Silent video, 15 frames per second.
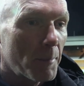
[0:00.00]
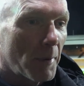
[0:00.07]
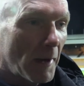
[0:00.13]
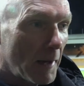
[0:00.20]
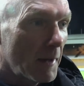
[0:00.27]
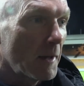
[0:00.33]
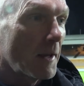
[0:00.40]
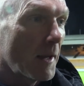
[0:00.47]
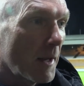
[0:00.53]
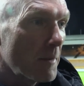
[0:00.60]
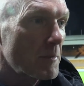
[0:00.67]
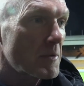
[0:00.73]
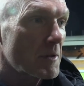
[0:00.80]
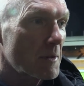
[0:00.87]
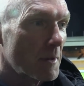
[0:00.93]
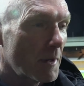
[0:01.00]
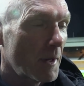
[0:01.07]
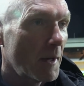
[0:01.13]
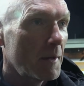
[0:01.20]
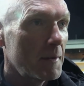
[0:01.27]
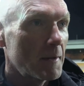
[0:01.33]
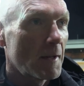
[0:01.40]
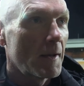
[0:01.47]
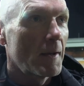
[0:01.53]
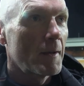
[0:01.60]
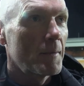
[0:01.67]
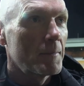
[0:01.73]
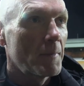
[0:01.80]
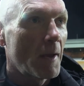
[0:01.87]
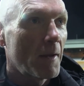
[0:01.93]
playing in games, and
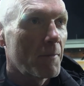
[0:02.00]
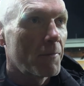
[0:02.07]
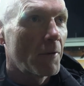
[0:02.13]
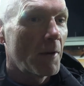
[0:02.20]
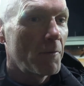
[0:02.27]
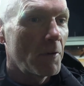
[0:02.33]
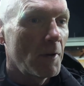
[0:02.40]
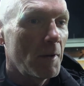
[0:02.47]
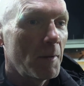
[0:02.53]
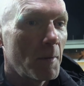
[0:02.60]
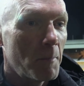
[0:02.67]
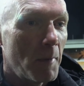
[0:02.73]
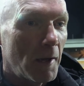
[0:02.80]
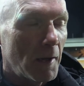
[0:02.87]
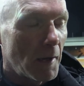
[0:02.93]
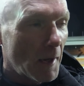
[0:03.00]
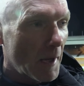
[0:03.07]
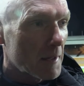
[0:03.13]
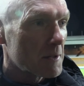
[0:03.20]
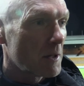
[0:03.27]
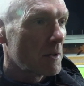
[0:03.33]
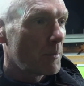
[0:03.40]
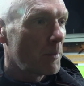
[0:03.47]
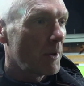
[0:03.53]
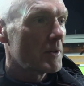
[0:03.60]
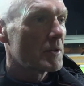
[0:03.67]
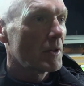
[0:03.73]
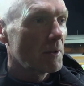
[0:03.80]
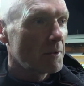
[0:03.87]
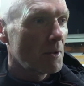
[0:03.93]
for every minute he gets on the
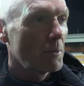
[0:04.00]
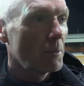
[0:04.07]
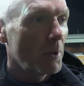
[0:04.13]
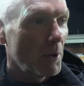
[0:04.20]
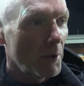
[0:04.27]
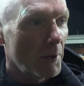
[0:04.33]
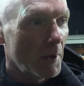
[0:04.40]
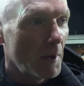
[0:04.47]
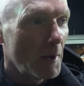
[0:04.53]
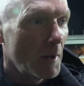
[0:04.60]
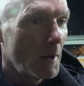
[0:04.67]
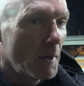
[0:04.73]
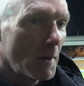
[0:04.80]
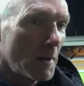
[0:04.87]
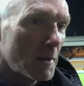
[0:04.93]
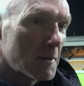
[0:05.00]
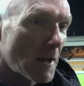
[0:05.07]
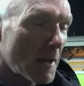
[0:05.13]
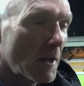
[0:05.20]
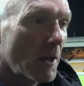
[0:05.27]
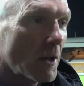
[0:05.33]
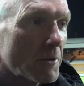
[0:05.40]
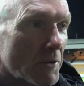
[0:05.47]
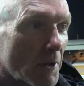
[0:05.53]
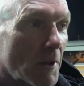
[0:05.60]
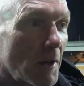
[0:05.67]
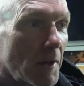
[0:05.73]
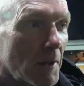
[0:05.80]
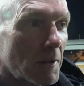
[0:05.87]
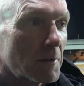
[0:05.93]
pitch, it'll do him good.
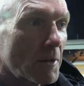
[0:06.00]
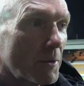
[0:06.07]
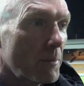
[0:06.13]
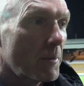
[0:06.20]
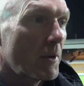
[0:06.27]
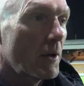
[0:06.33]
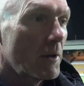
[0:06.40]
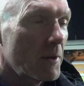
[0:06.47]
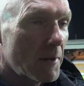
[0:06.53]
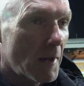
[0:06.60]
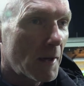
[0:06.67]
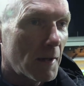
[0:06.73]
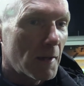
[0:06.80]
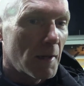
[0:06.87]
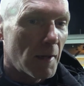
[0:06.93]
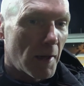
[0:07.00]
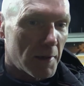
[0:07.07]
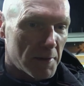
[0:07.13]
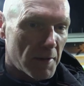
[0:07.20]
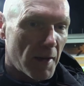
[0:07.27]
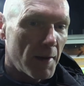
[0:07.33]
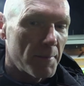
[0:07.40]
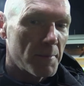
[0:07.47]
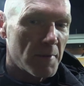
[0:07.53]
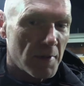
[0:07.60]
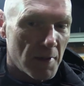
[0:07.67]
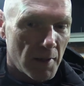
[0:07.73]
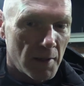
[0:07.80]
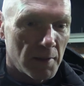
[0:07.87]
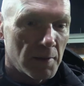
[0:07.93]
Psychologically, it'll do him good that he can last
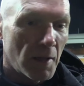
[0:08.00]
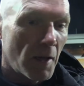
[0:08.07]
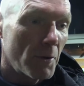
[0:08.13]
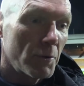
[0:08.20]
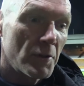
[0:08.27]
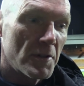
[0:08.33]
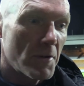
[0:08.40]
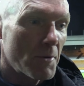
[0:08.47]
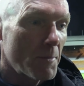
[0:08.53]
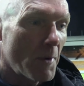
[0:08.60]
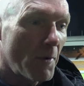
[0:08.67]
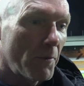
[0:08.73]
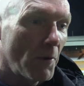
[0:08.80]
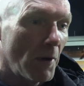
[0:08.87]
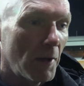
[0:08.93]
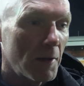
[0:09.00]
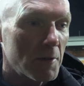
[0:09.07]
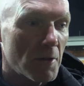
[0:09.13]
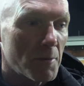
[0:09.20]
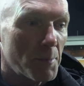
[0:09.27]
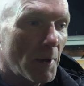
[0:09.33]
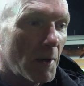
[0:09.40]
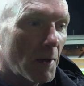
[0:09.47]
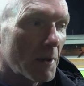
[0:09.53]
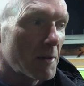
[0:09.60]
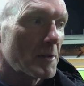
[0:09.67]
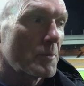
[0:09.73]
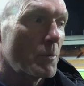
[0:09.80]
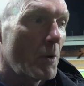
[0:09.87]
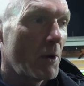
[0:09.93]
games. And I only took him off really just
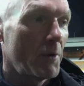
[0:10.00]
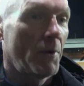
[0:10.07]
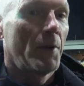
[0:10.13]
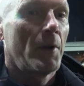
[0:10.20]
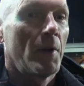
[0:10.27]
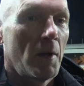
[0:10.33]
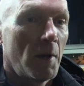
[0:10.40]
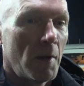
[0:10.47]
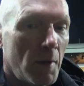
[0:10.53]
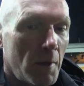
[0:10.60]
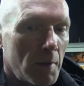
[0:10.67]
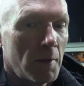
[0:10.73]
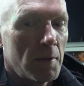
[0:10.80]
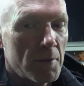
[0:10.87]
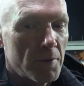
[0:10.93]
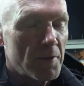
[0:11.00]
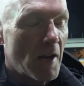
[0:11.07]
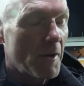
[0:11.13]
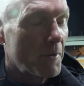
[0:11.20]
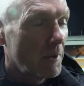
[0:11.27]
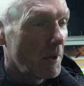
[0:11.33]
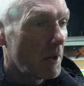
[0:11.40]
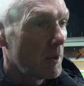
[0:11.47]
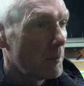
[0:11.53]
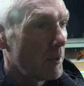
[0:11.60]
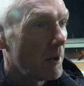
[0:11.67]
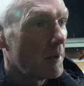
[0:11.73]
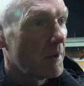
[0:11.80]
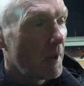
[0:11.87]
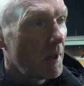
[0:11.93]
because, one, he was tearing a little
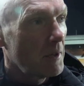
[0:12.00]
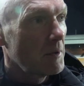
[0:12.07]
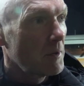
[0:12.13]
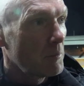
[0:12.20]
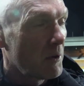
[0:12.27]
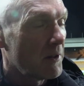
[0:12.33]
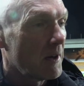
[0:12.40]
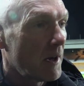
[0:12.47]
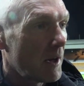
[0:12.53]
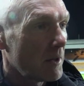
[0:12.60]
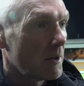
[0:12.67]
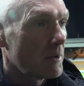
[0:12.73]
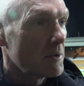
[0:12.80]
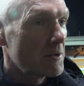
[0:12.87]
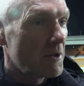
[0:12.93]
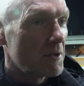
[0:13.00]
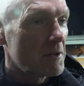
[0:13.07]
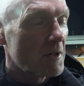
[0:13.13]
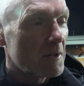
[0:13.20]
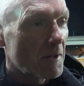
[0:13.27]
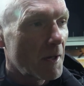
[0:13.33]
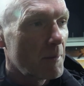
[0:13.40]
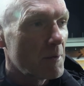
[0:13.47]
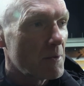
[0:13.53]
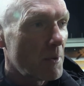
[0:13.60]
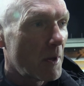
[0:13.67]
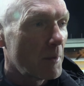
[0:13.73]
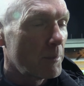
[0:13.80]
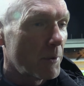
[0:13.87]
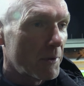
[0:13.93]
bit, and with an eye on Tuesday's game as
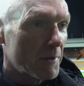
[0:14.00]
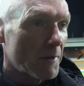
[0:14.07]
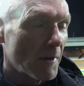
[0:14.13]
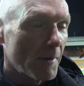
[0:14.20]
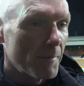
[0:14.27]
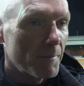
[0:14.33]
well. But